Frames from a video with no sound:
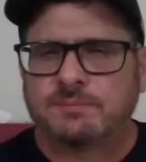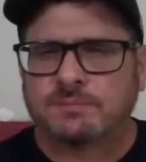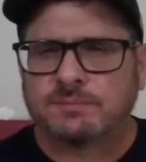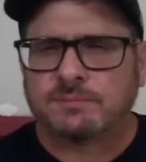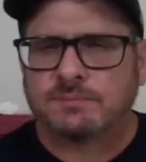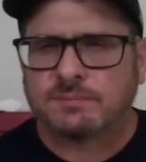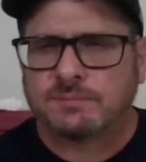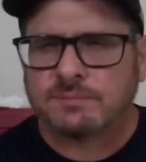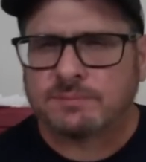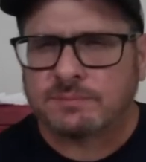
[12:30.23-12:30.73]

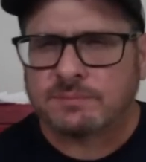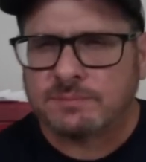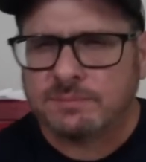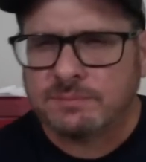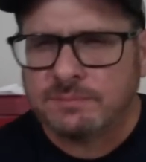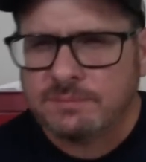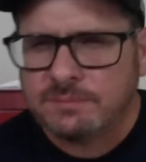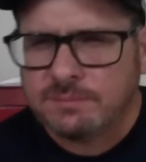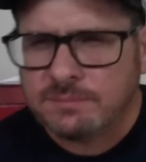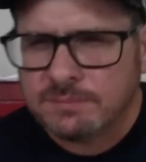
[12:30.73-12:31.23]

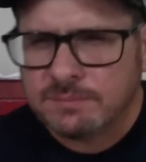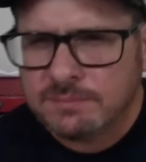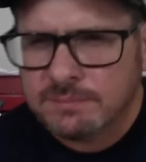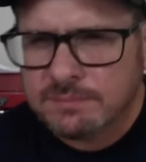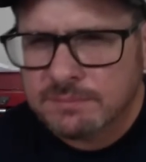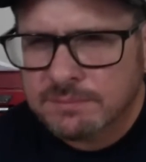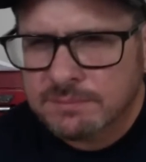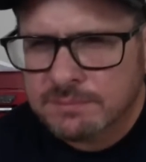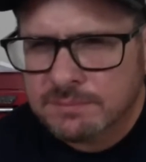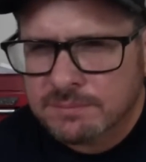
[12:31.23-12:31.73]

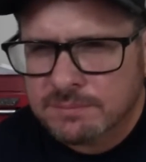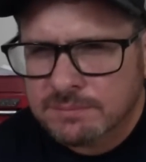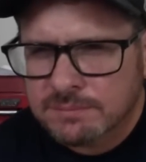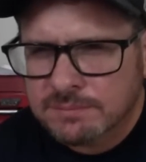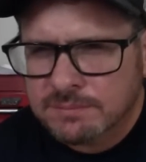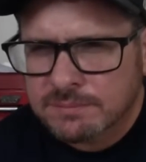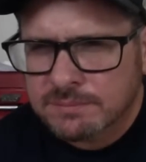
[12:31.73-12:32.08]
(no one is talking)